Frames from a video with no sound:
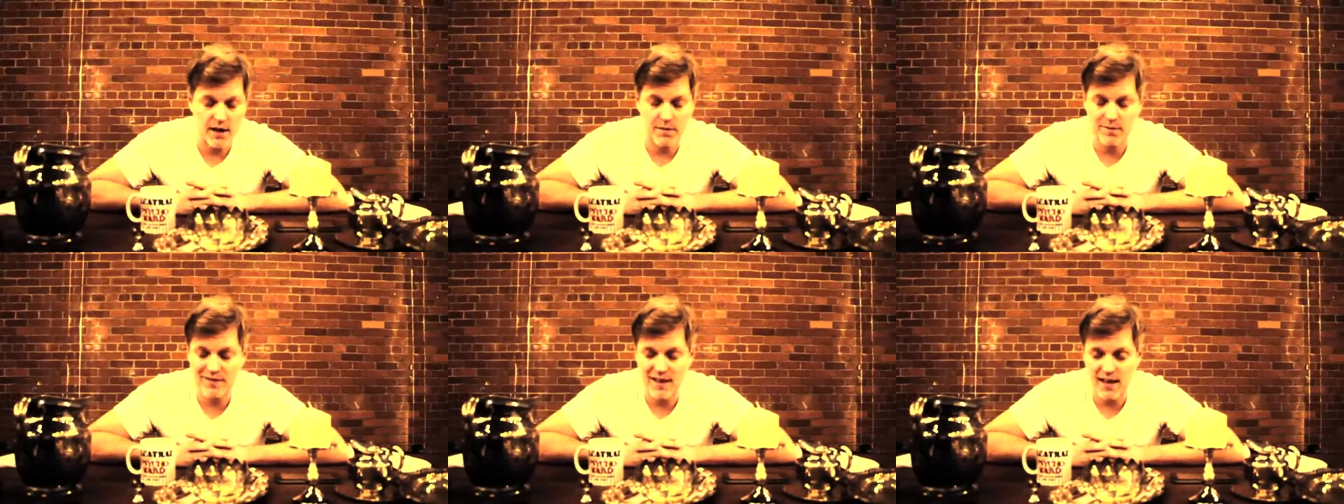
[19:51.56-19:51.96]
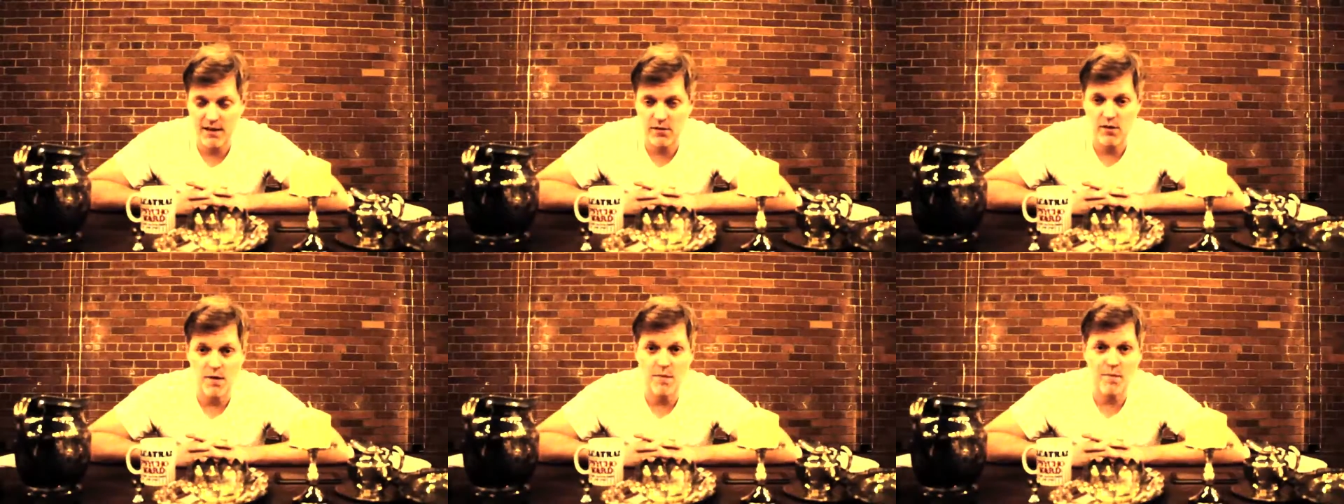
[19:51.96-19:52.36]
am
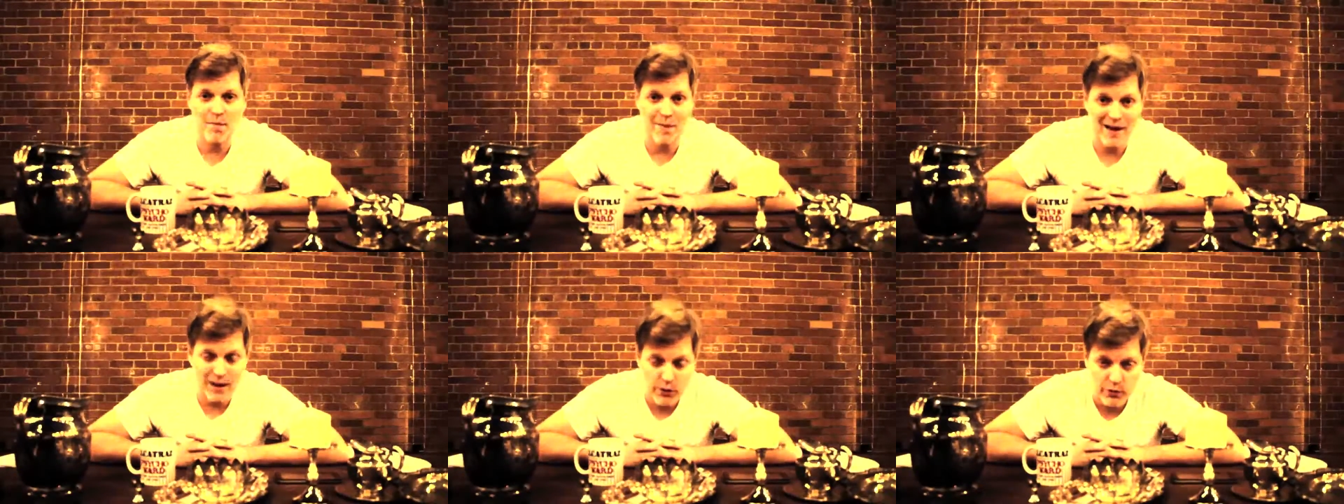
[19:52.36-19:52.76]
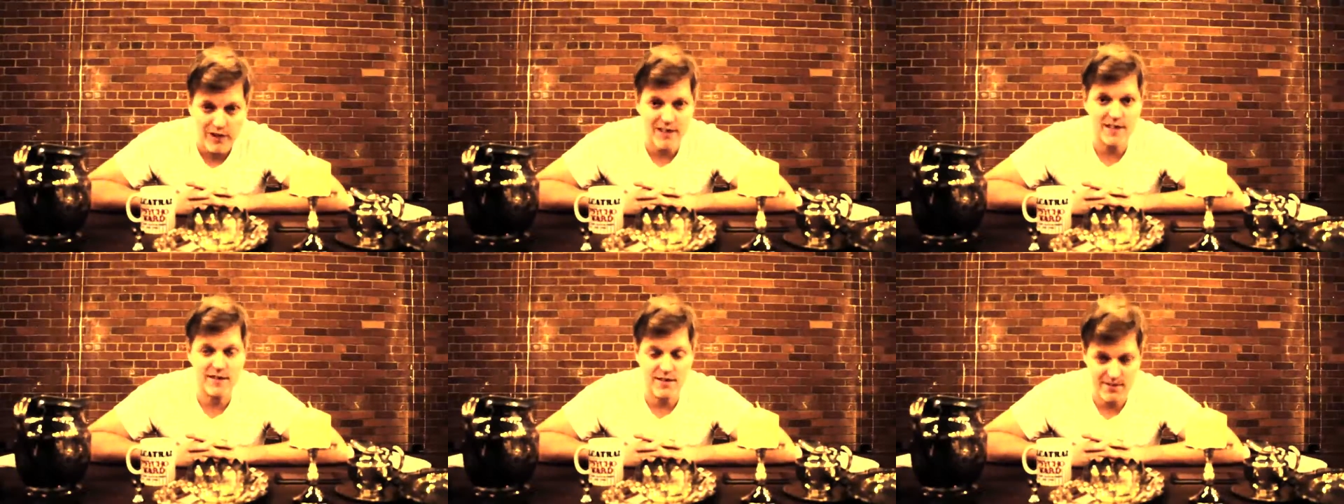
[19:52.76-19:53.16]
now
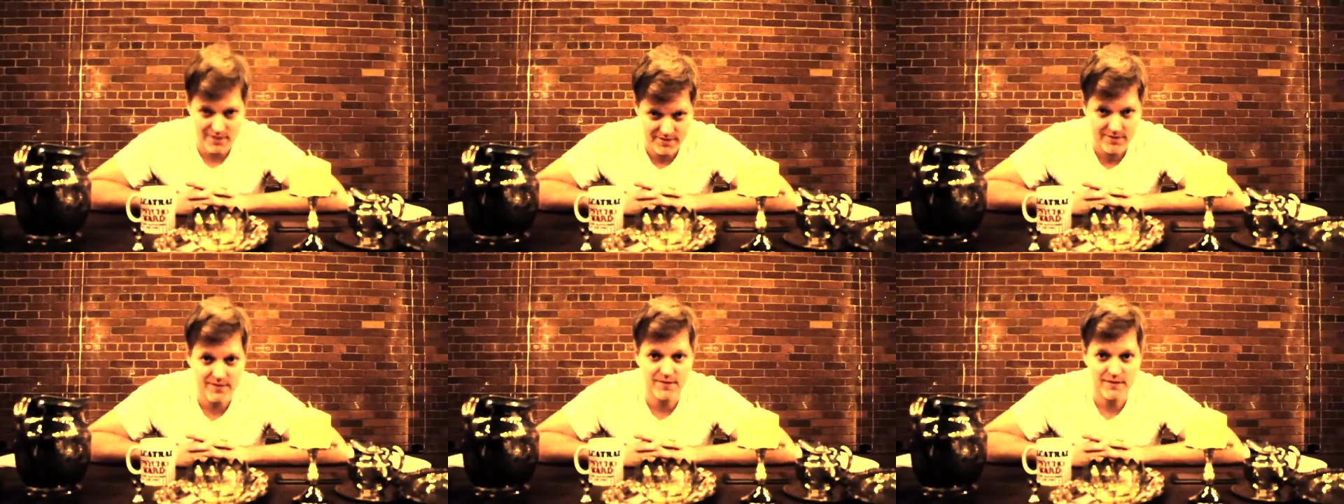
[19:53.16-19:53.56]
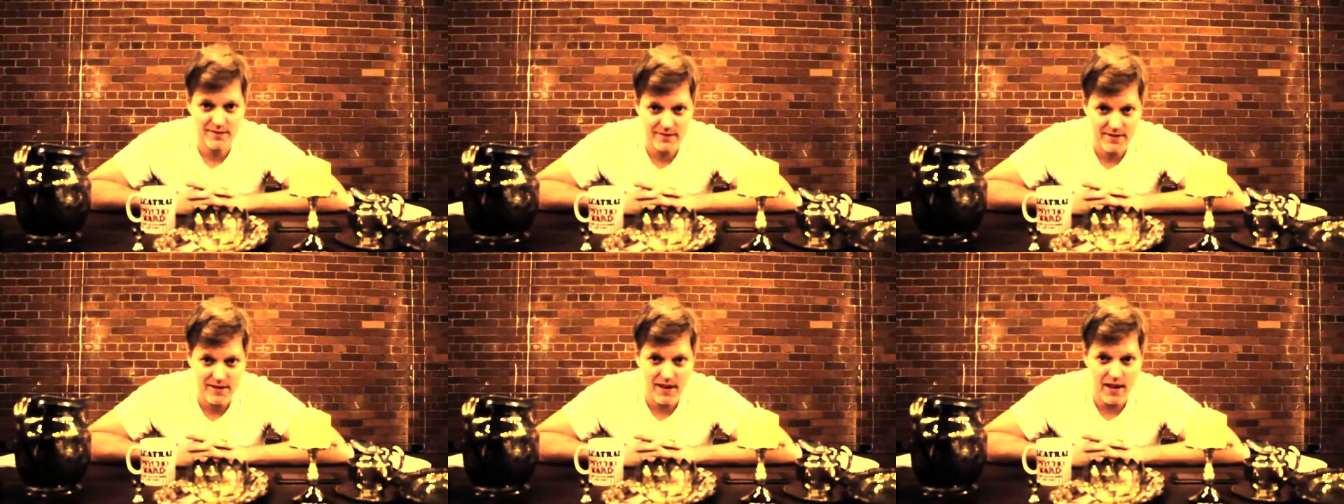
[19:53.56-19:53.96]
married
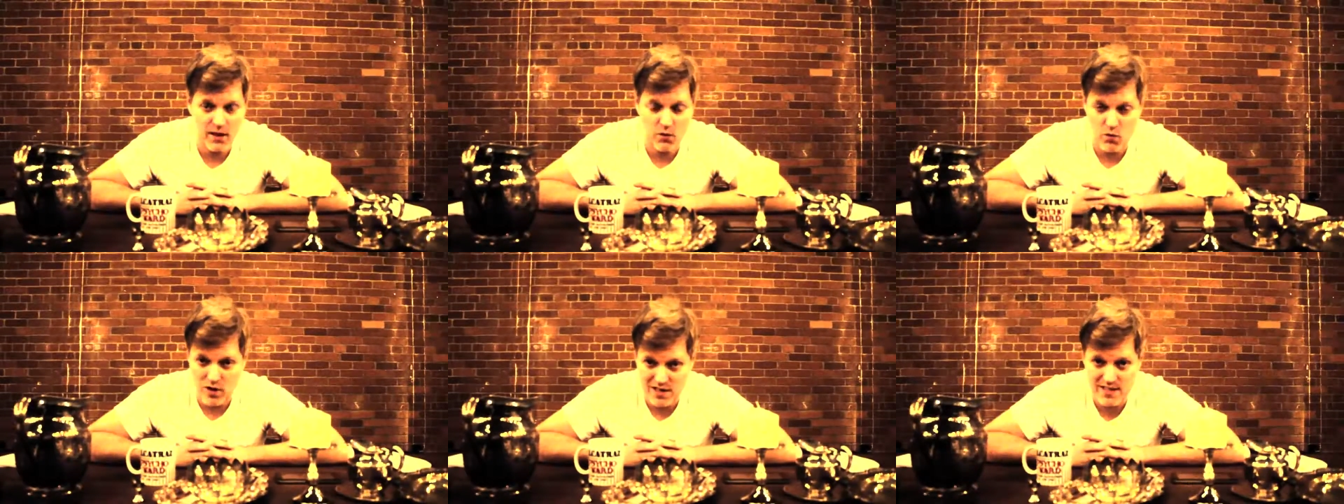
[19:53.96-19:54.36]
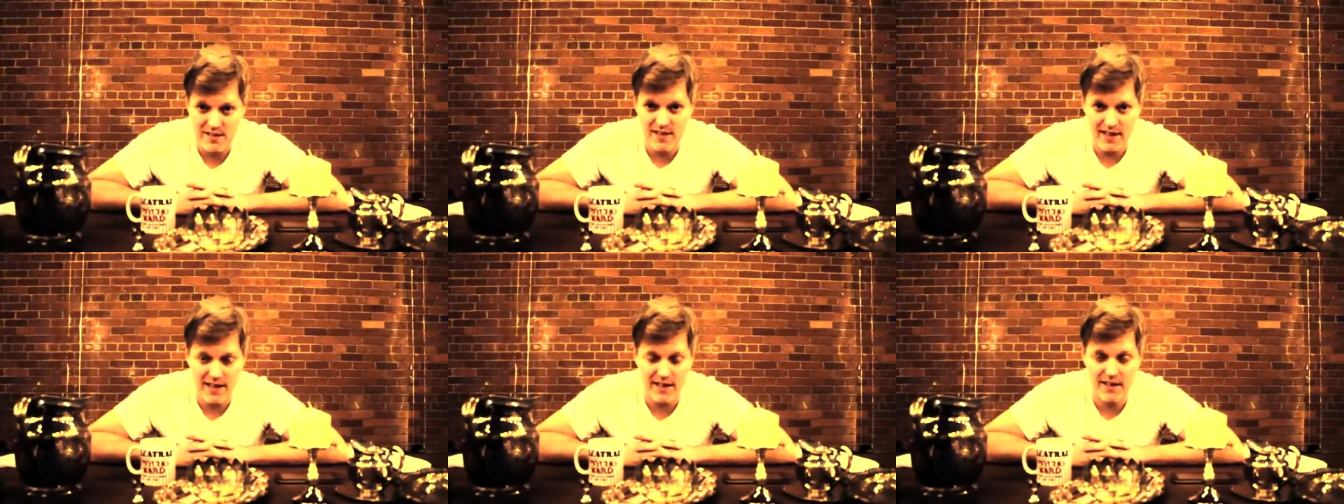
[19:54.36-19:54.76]
and was
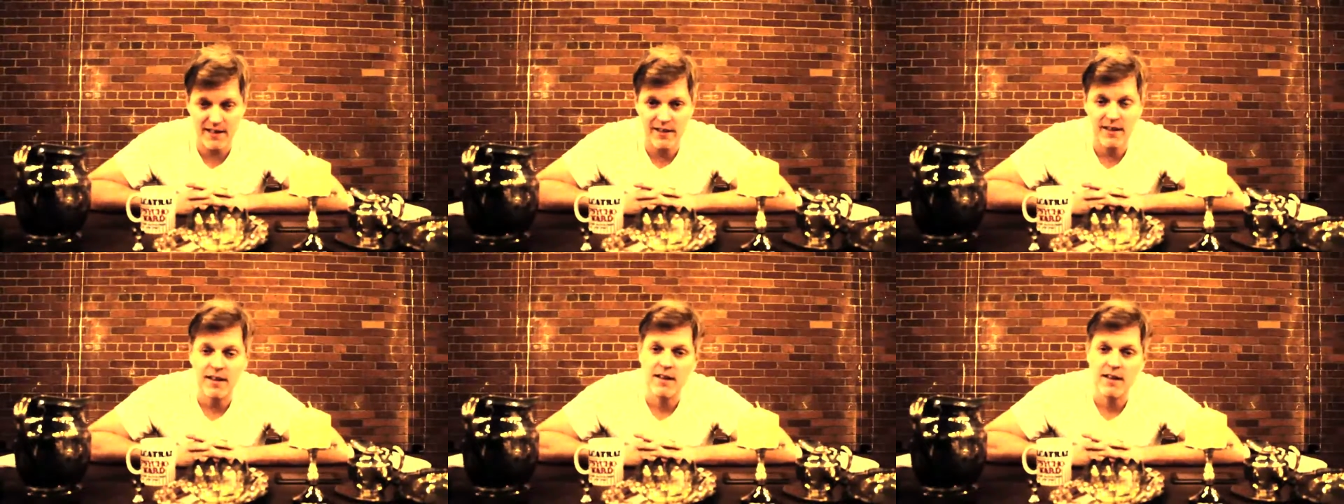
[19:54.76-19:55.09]
dating